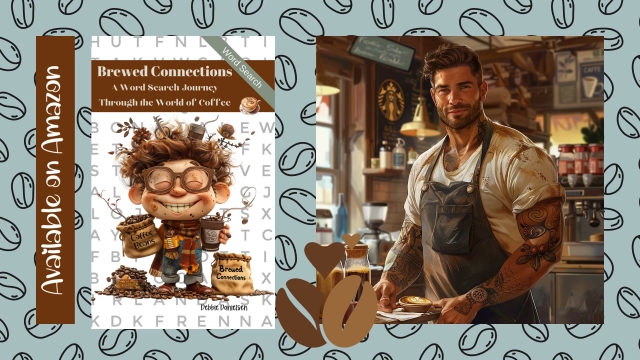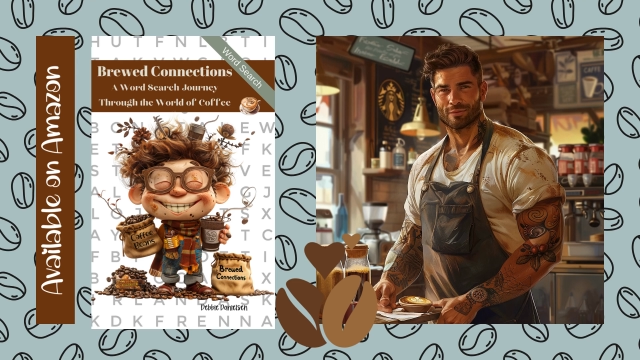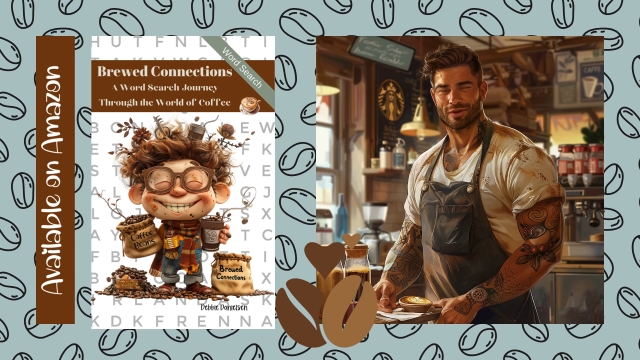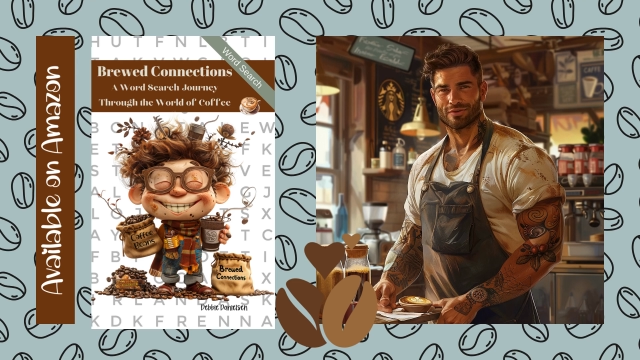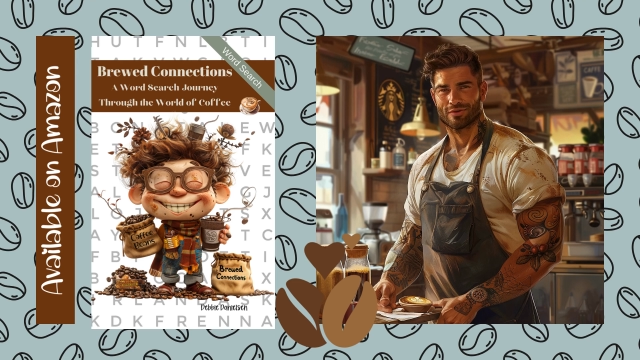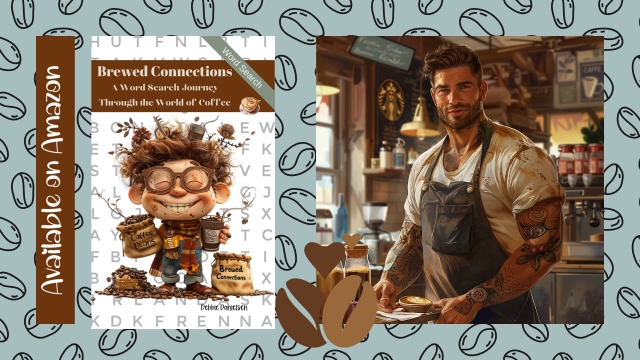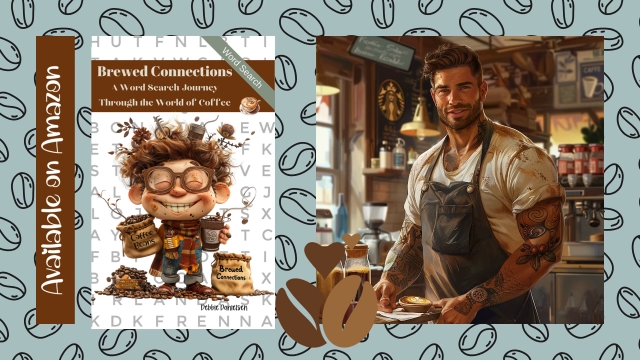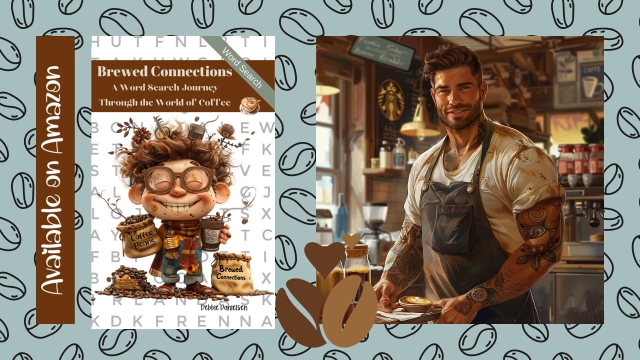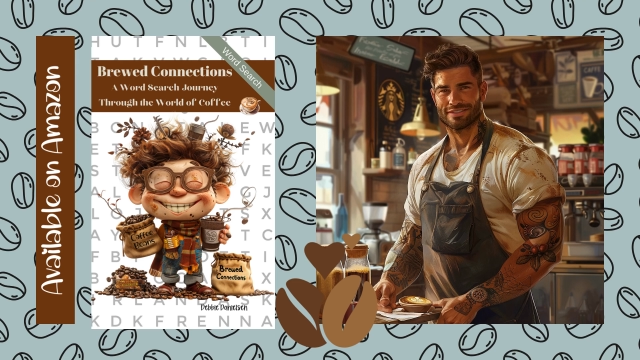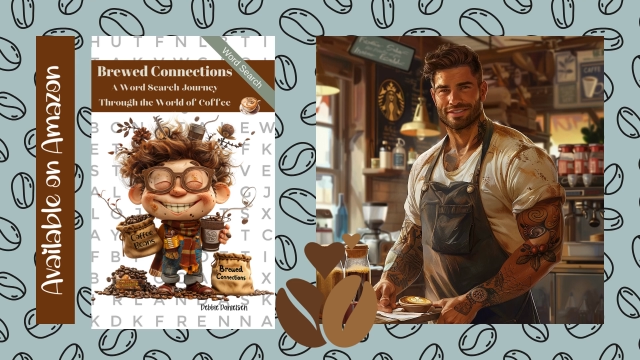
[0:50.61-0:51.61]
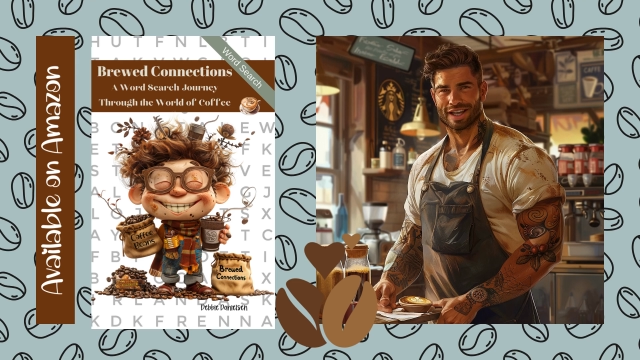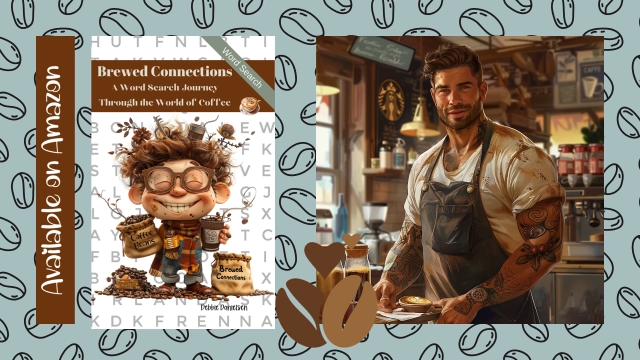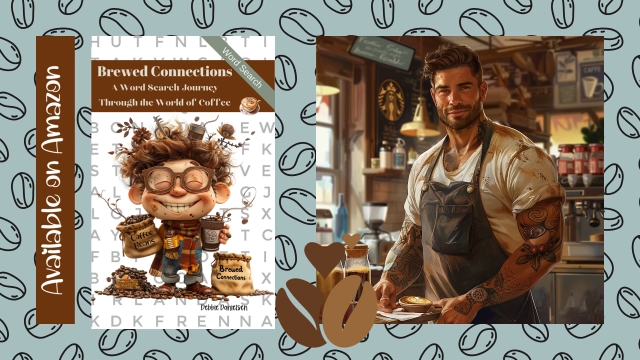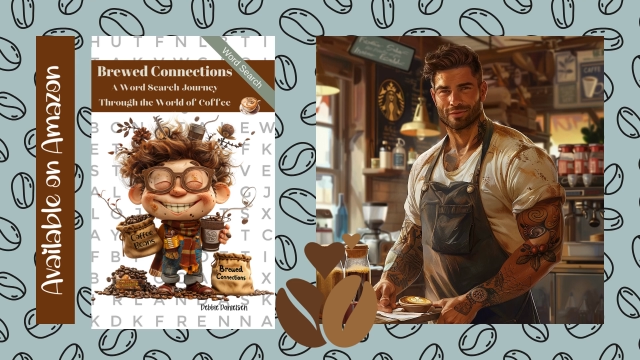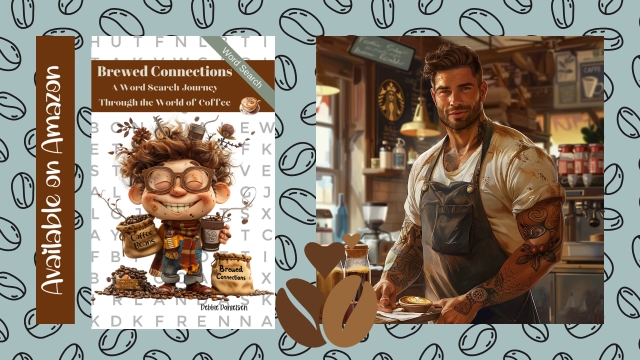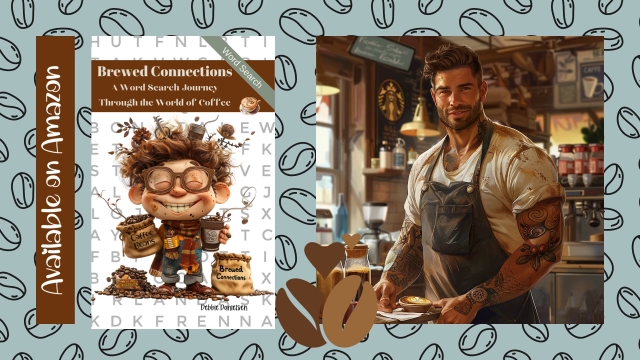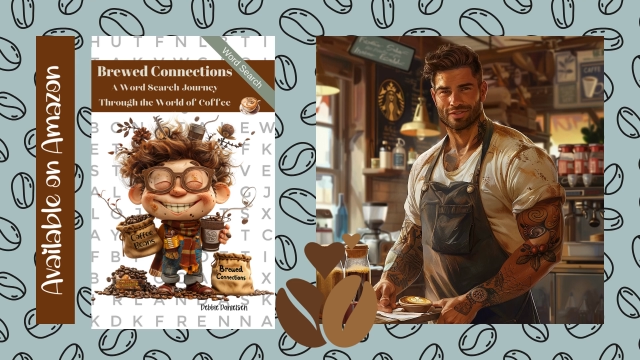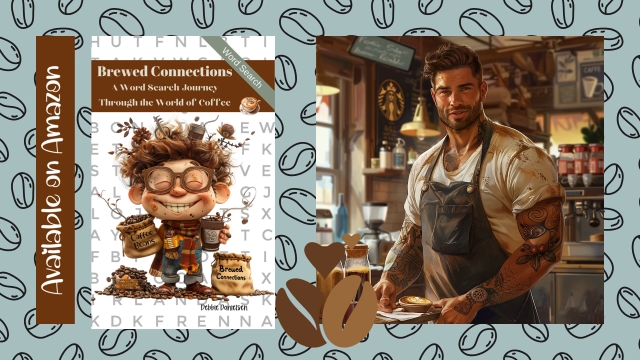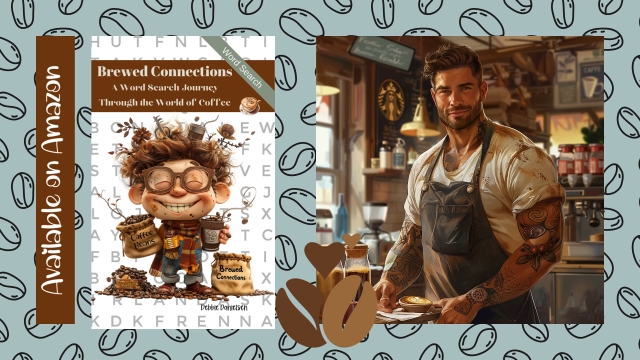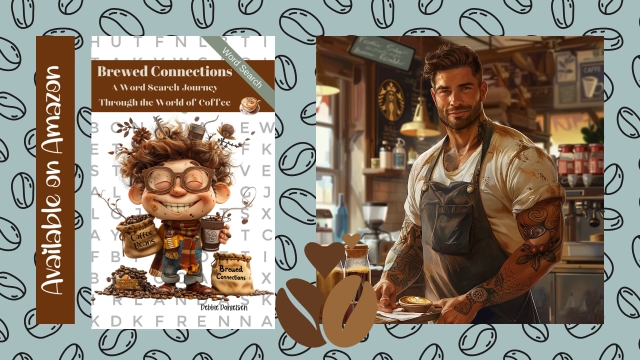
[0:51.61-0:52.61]
Whether you're killing time between
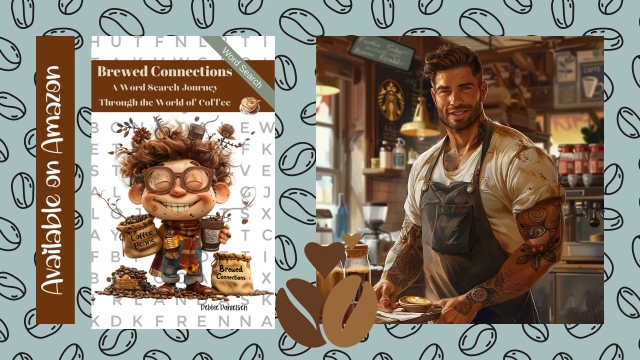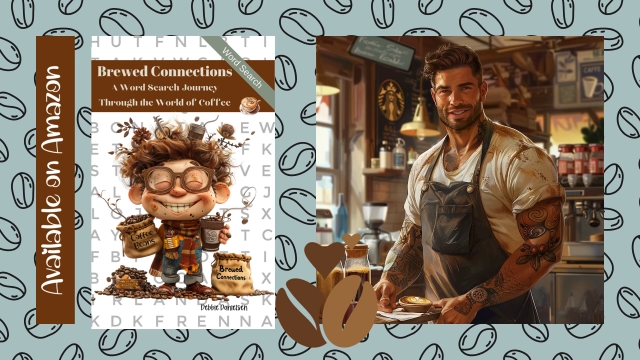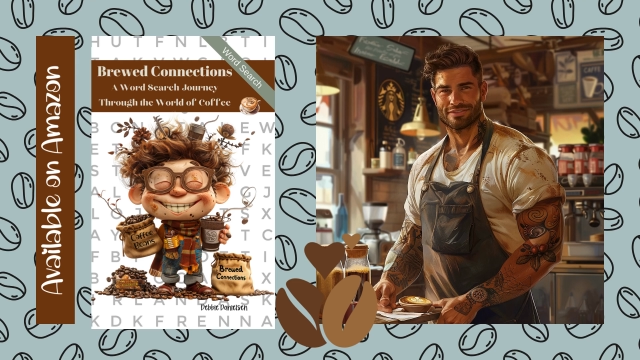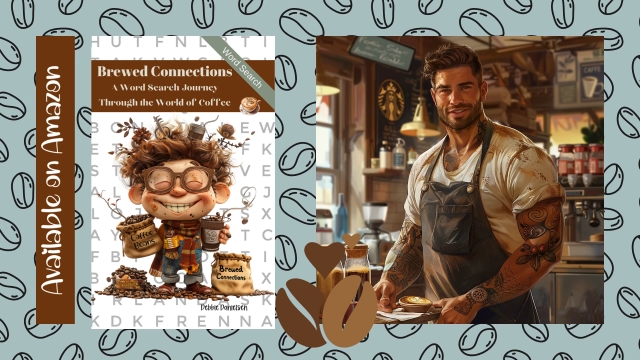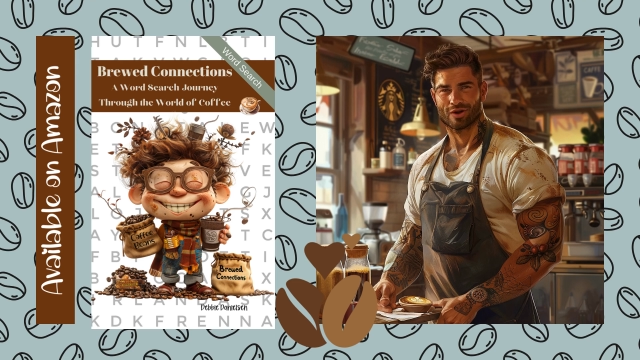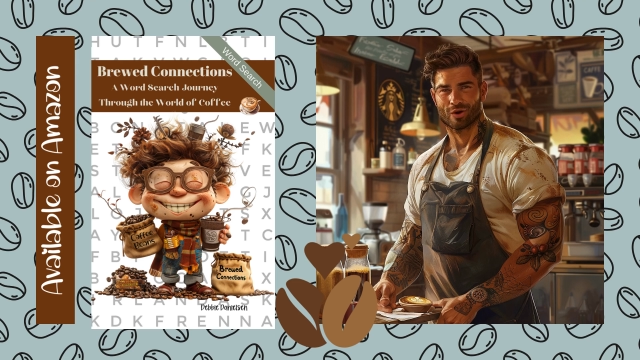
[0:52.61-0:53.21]
Zoom meetings